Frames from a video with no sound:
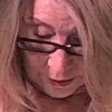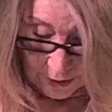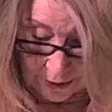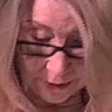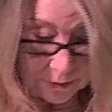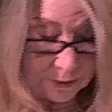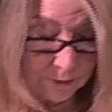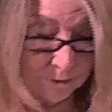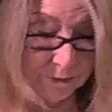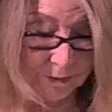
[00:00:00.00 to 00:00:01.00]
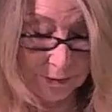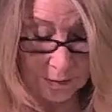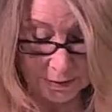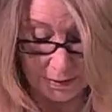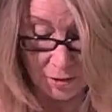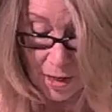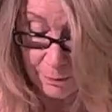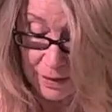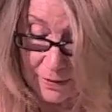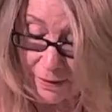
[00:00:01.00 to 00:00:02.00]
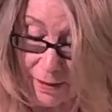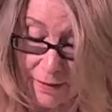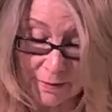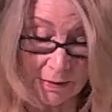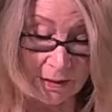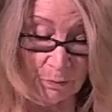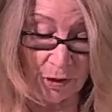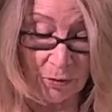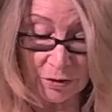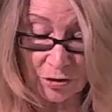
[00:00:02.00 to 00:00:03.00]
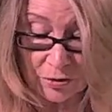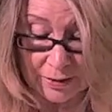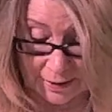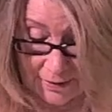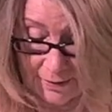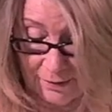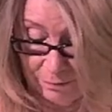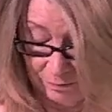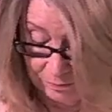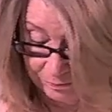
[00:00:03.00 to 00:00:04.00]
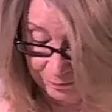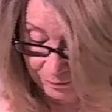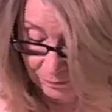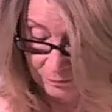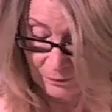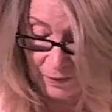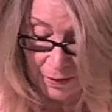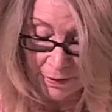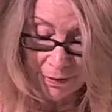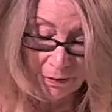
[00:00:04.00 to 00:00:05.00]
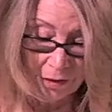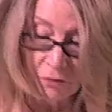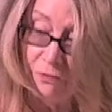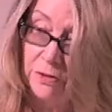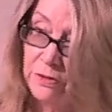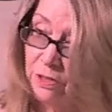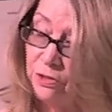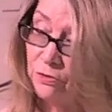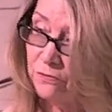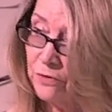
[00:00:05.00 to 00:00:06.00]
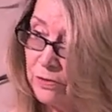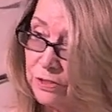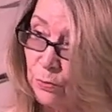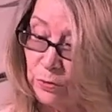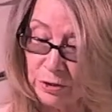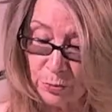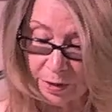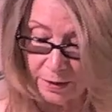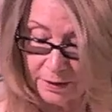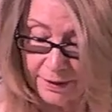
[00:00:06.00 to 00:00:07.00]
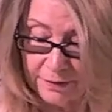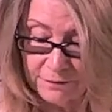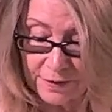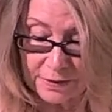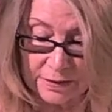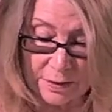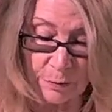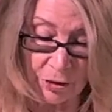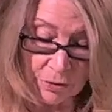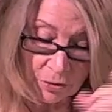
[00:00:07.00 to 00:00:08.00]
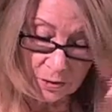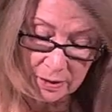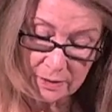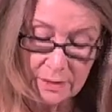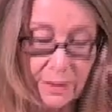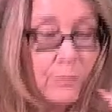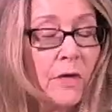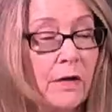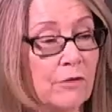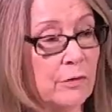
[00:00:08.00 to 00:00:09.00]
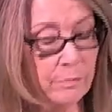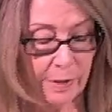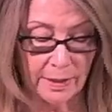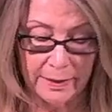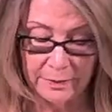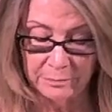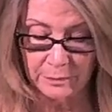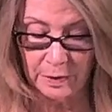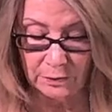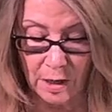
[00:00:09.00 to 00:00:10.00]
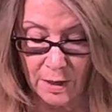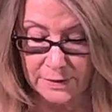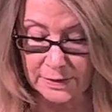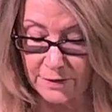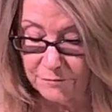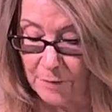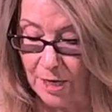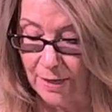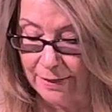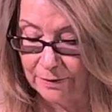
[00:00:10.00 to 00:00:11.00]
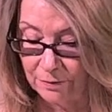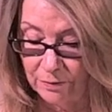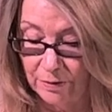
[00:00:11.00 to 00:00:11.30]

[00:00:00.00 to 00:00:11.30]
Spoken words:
And this topic says, a spiritual system. The universe in which we live is a spiritual system governed by laws of mind.